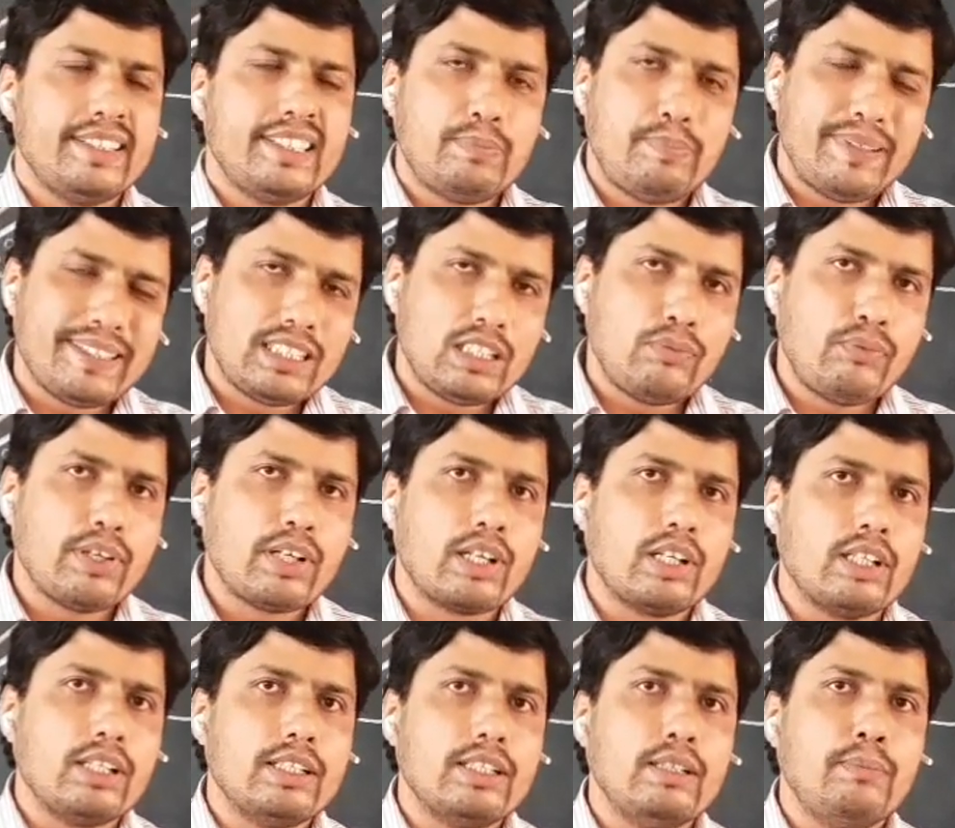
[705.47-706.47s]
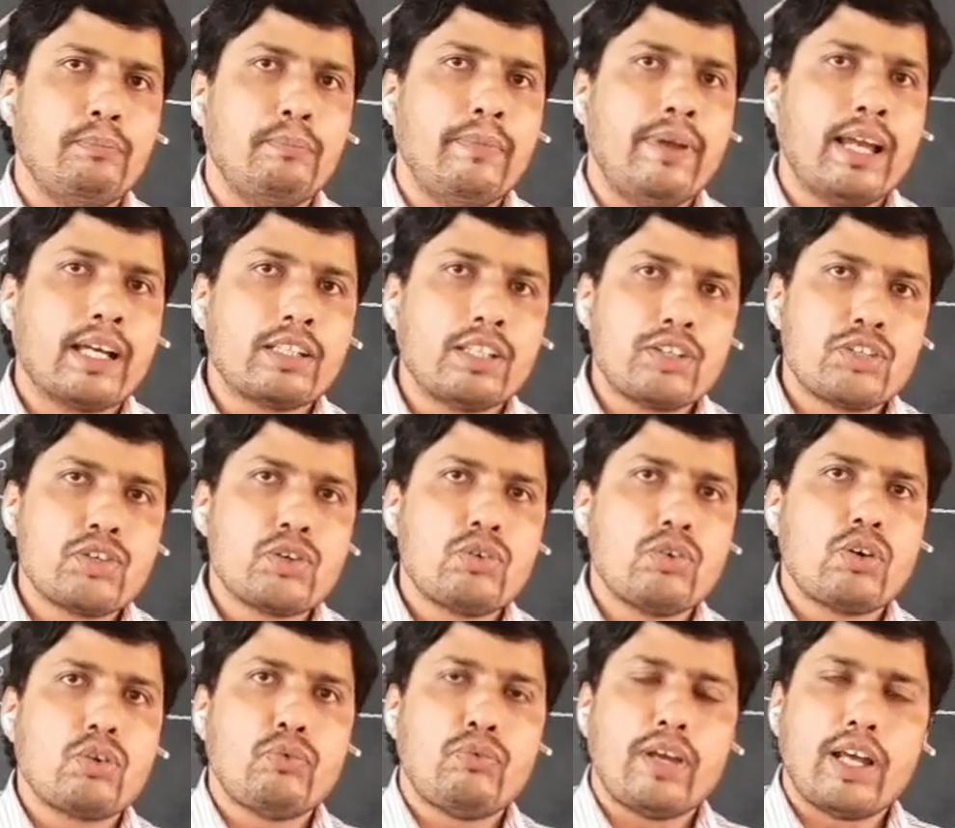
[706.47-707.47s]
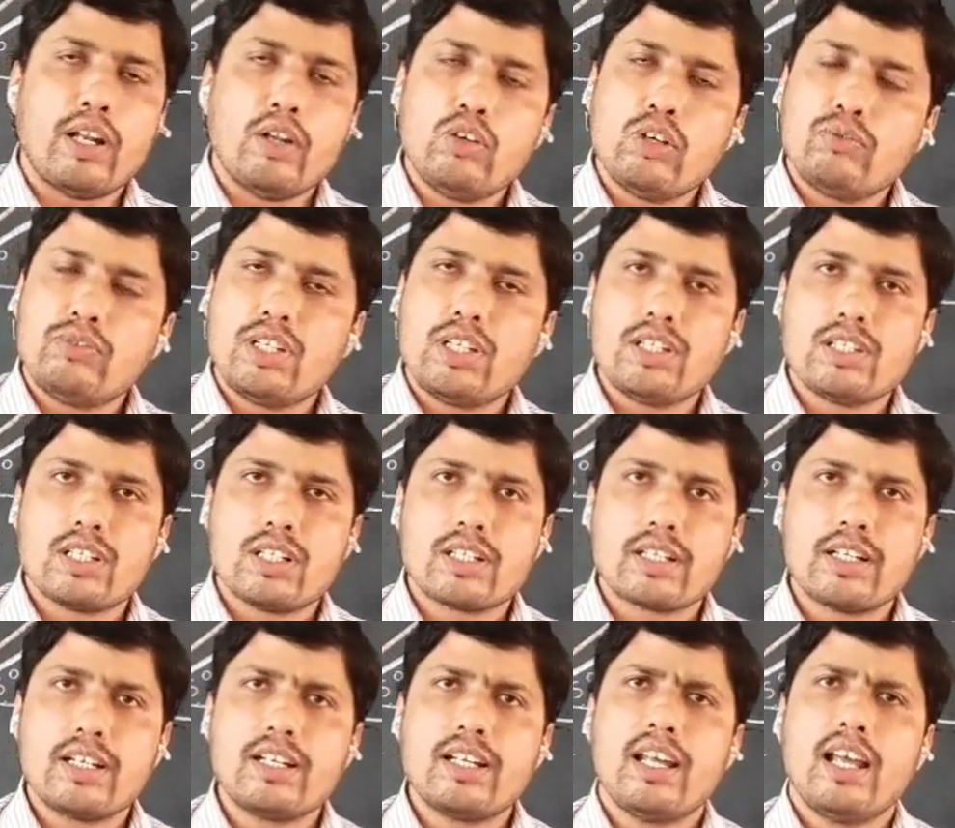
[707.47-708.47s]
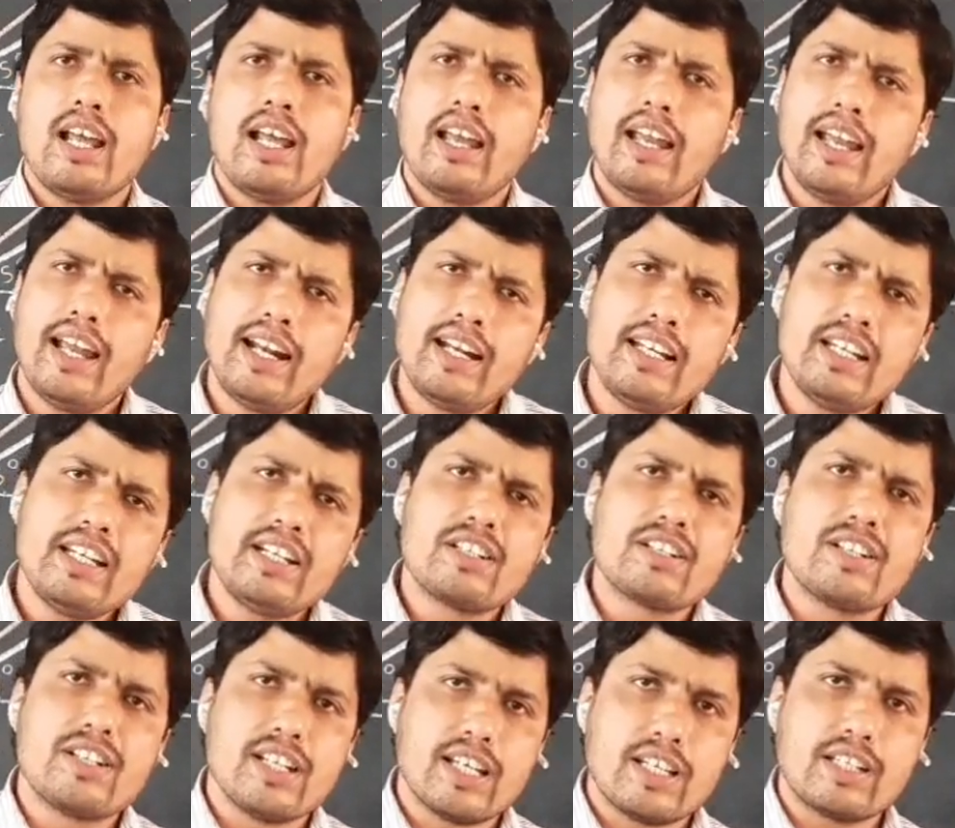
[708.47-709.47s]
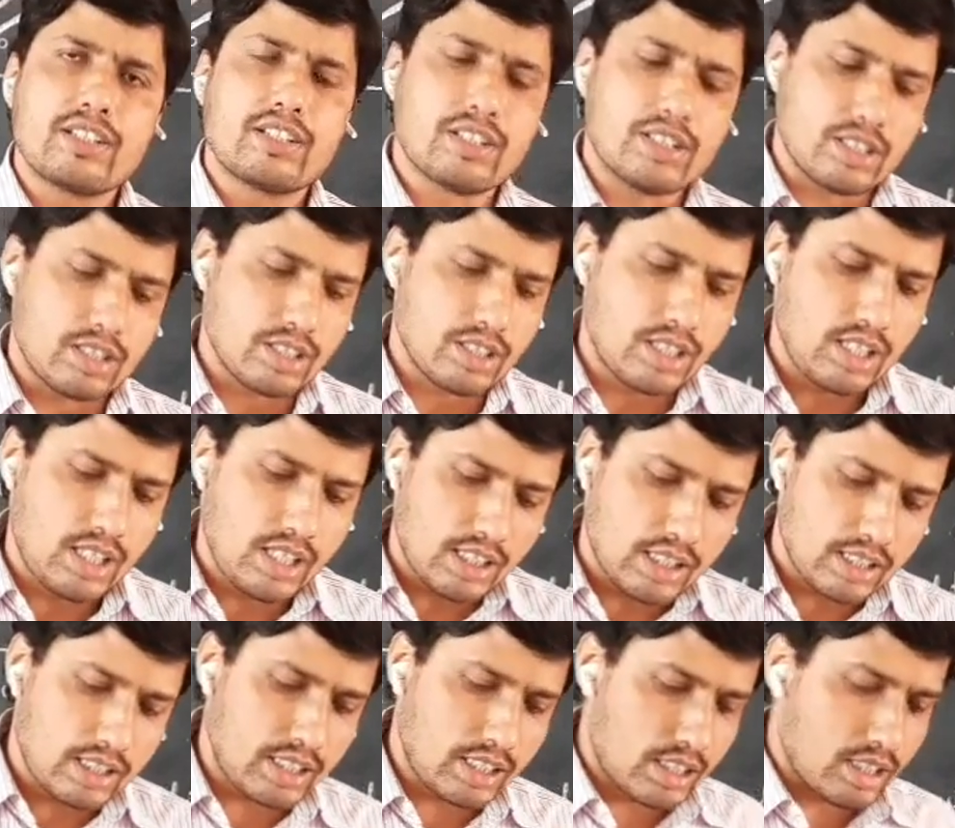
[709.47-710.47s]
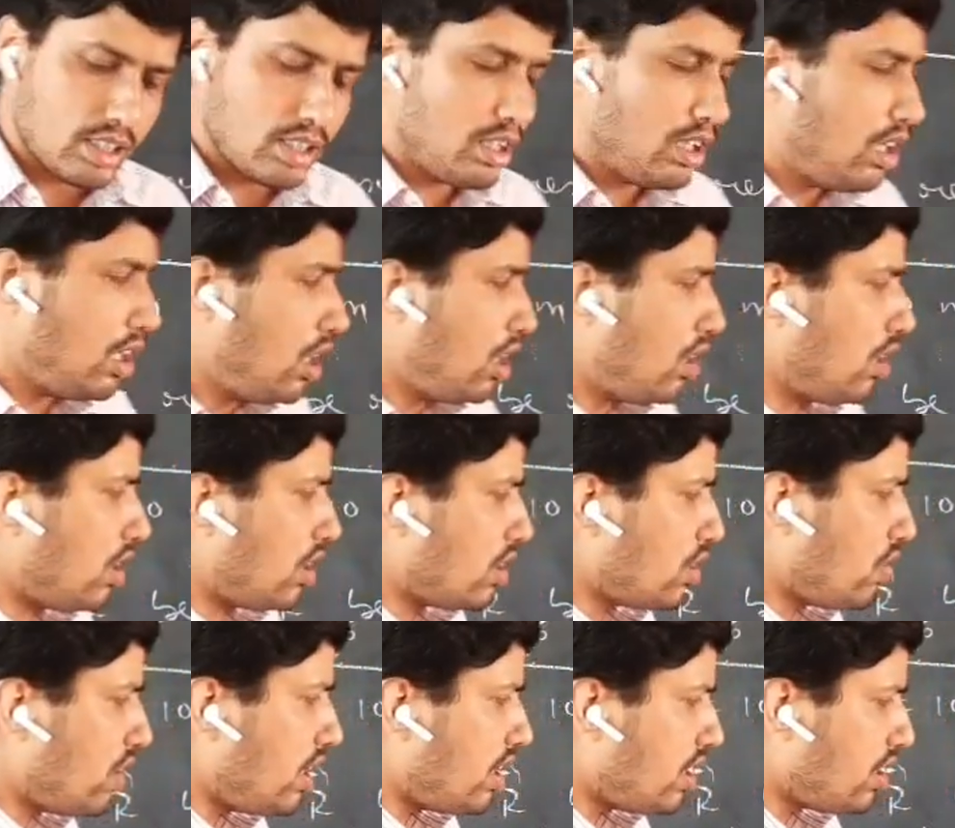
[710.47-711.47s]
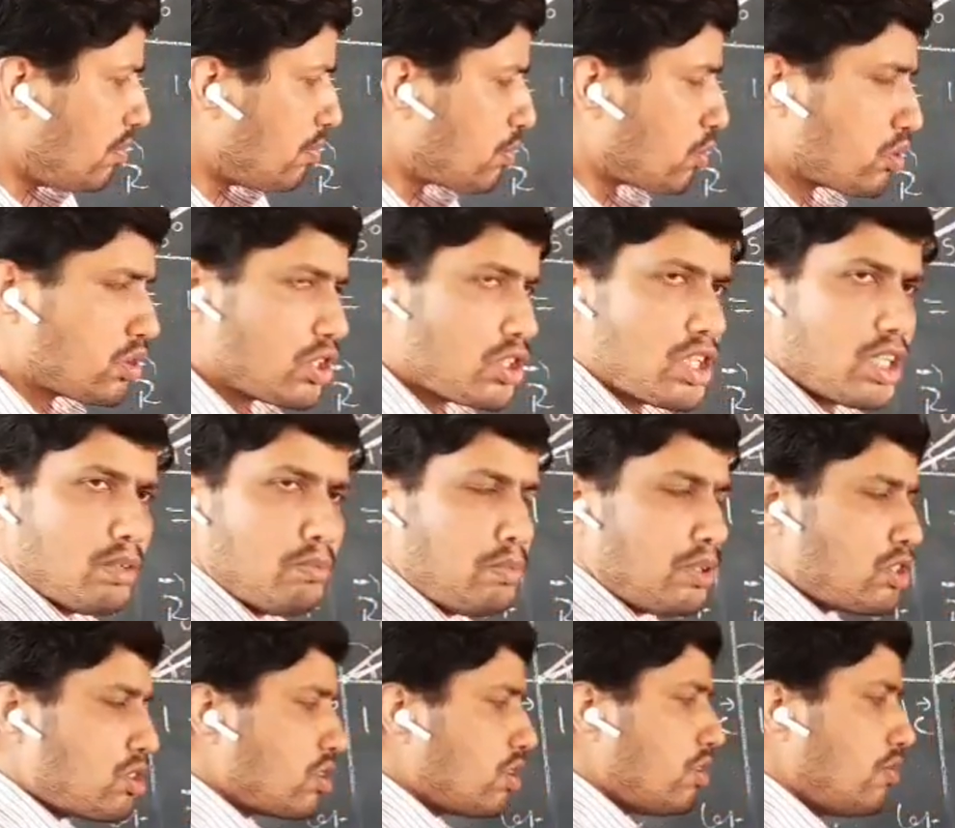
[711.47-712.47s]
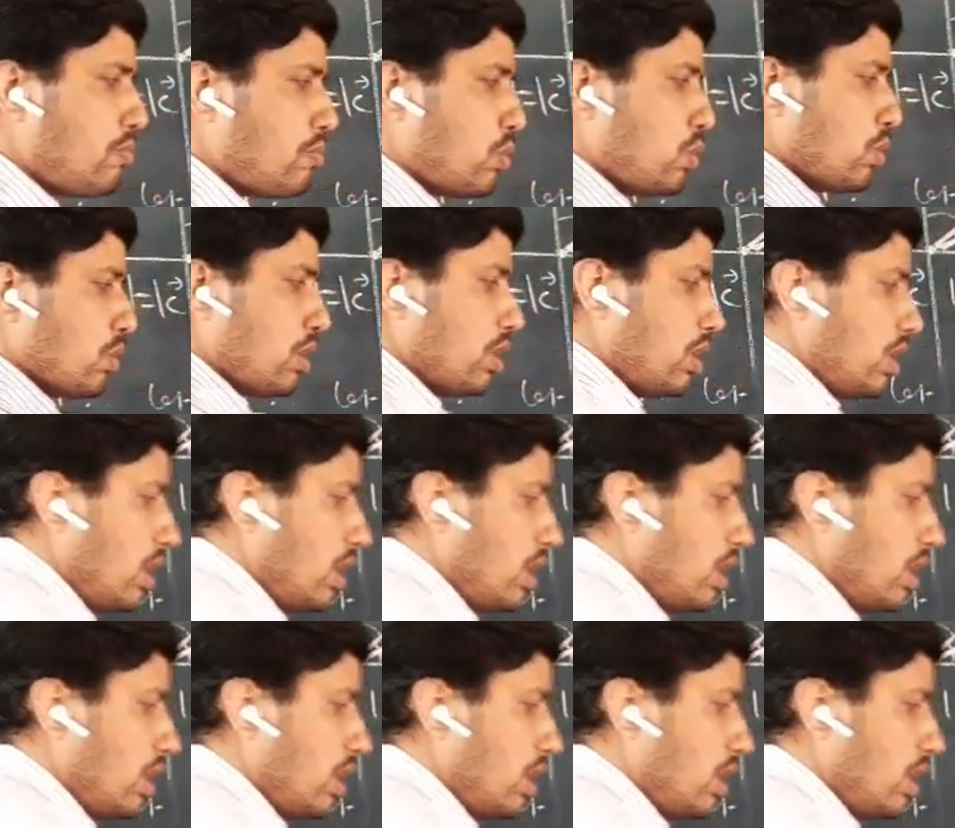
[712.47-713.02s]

specifically the magnitude or value of the resultant and its direction, then you'll proceed a bit more.